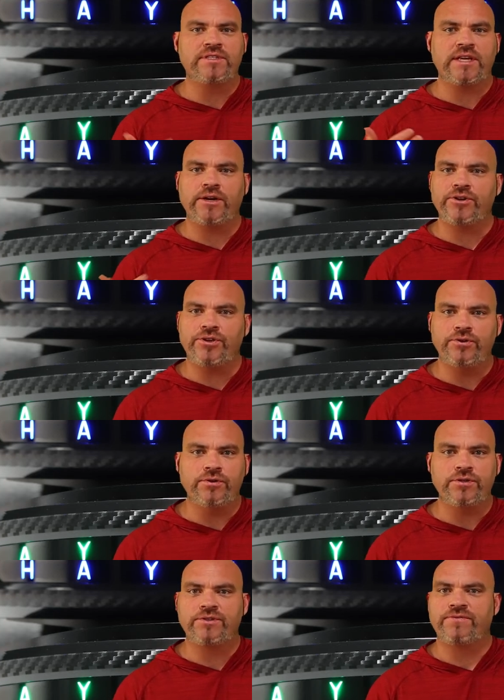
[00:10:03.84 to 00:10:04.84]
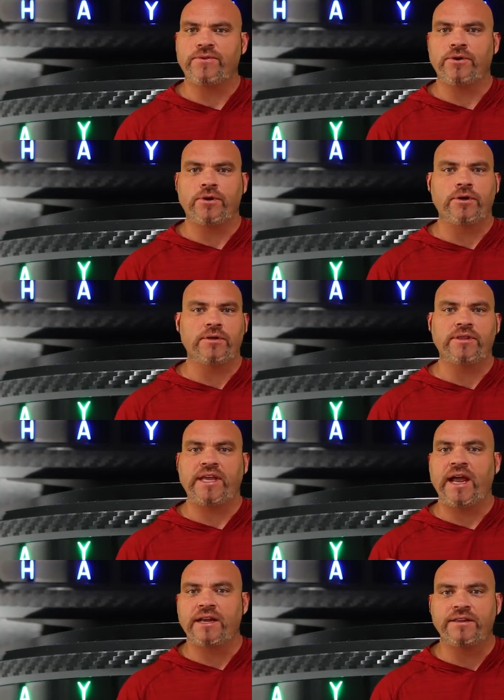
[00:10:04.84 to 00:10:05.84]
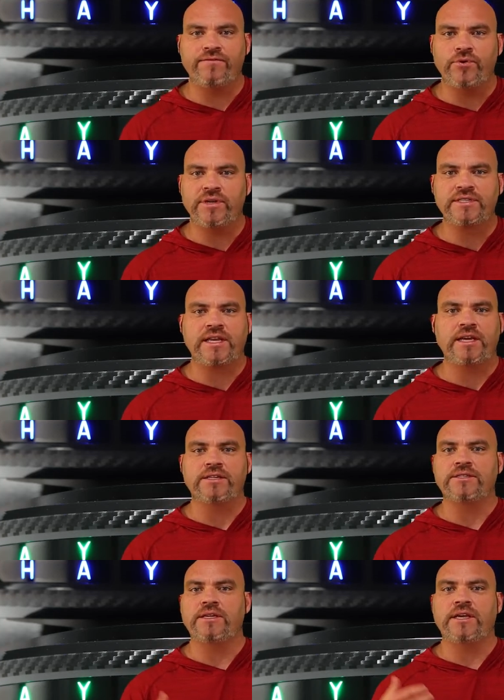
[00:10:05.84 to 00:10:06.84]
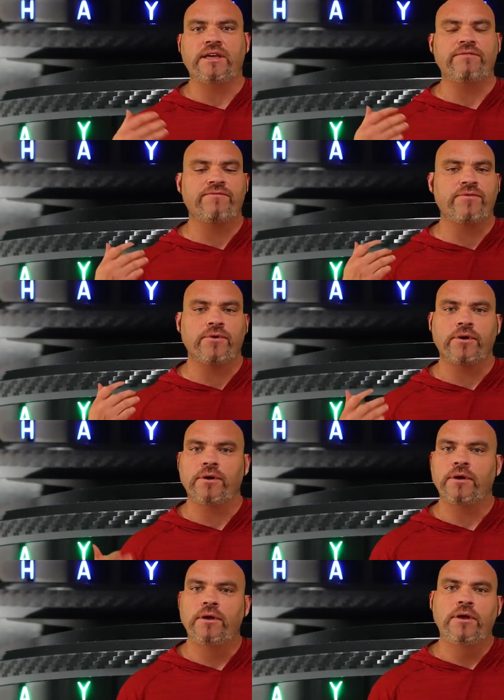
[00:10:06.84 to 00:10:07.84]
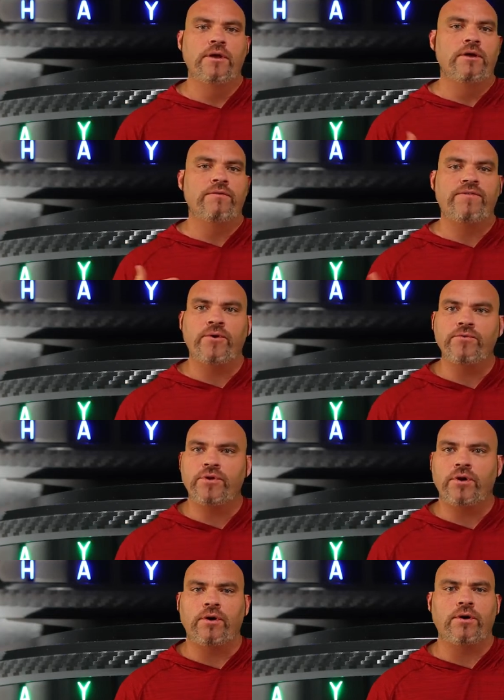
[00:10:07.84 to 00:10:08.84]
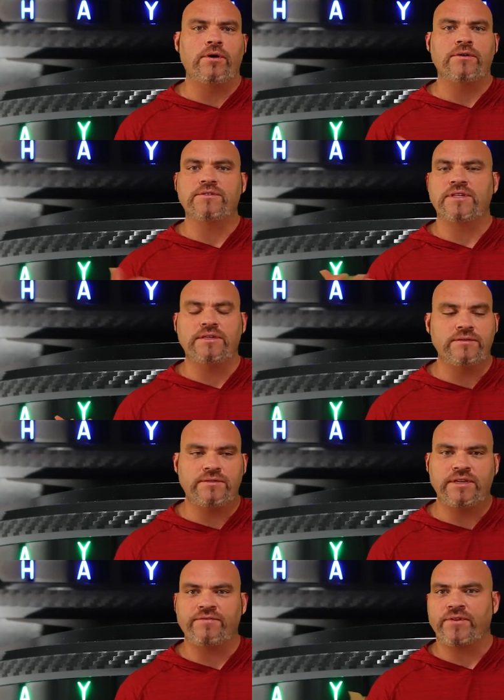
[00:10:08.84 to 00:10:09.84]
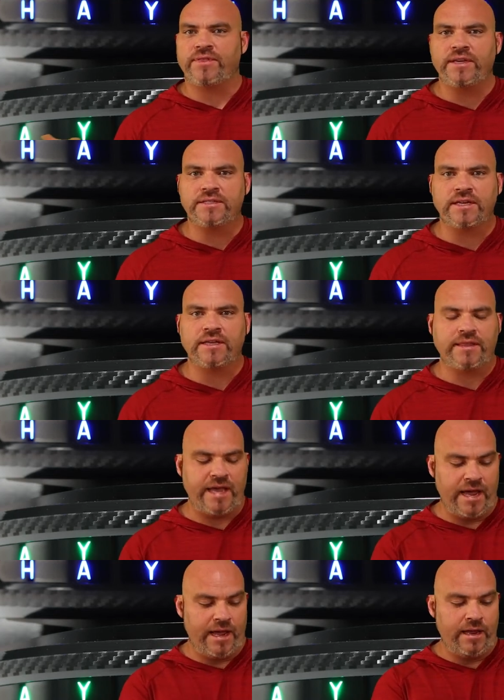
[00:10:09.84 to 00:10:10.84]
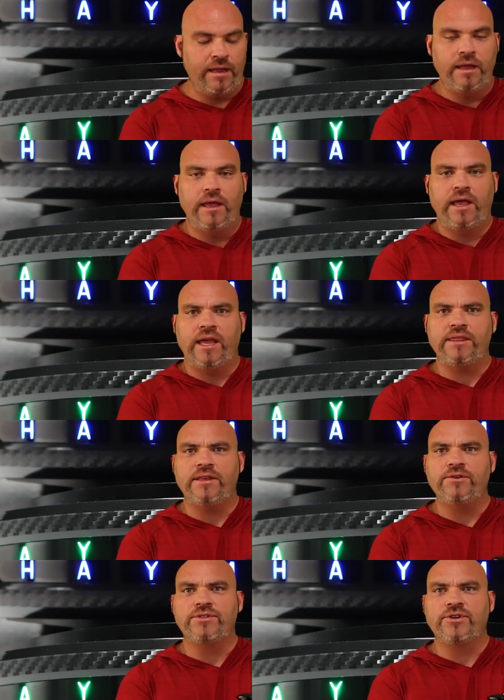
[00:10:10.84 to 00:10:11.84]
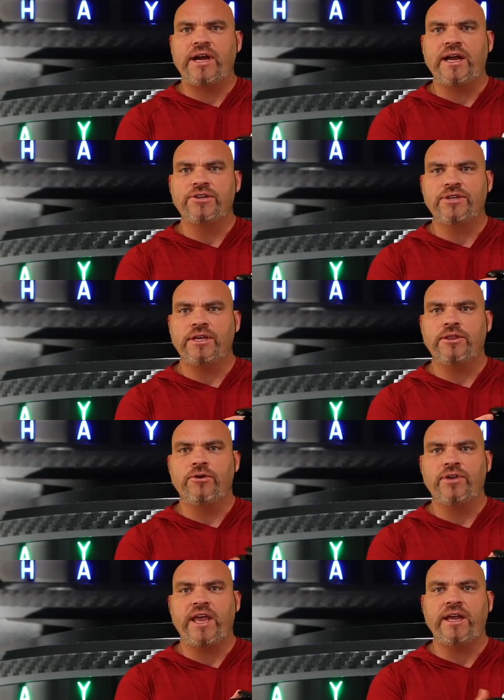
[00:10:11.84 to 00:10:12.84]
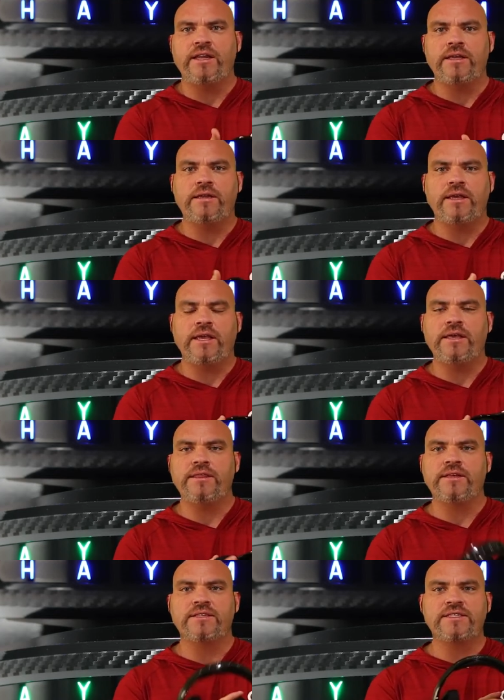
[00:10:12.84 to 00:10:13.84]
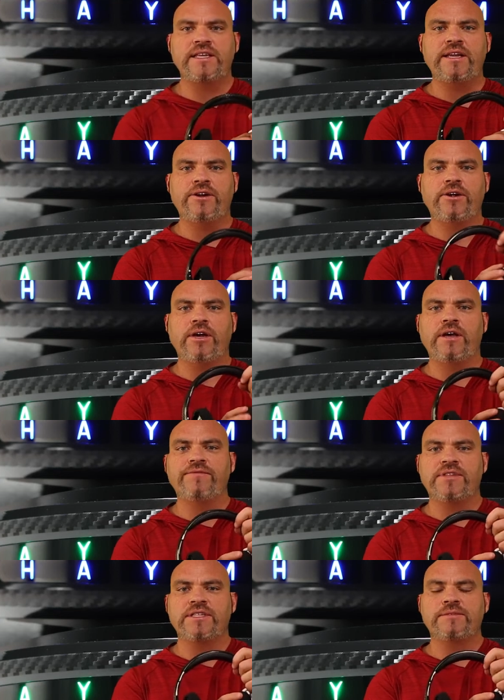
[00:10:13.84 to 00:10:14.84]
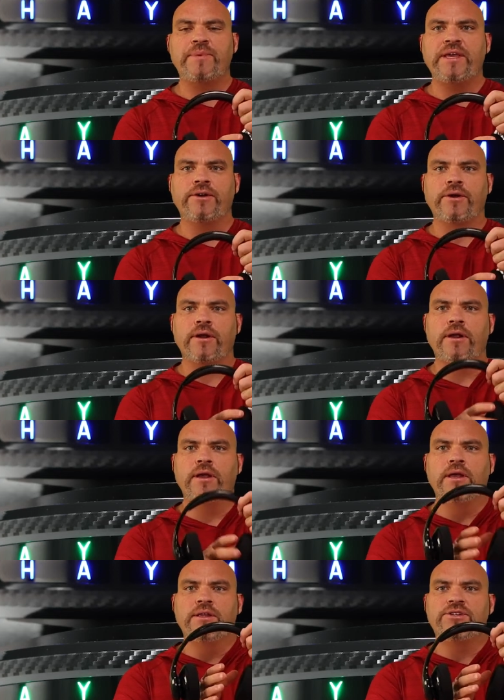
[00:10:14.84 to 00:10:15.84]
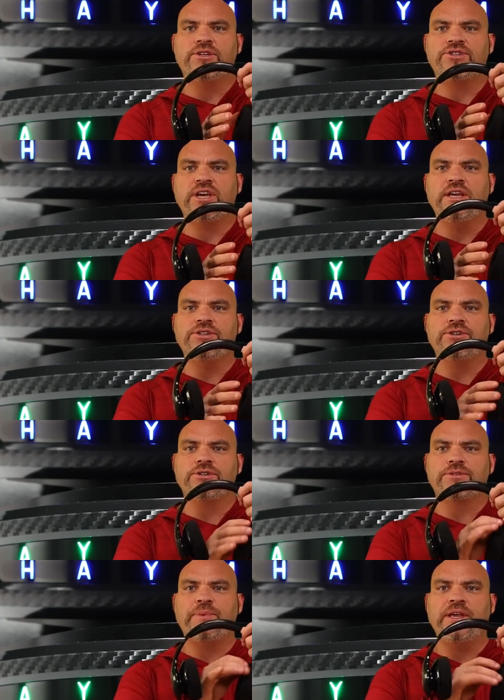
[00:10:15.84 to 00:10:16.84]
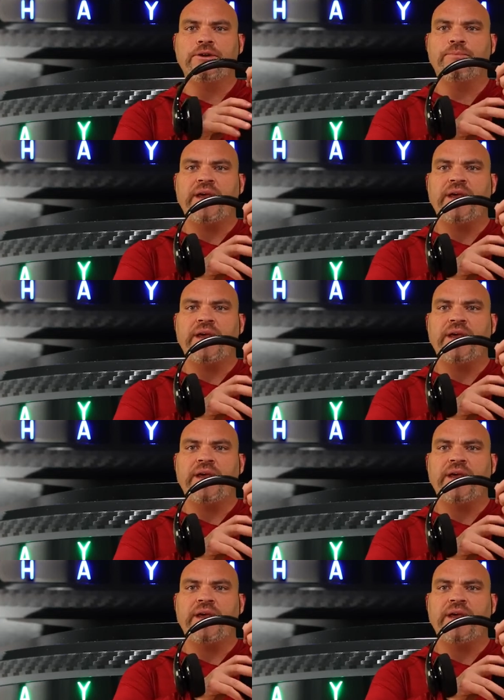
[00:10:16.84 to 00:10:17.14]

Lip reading: that are used for the active noise canceling and for phone calls and different things like that. And those are actually located in the center of the speaker. To change your speaker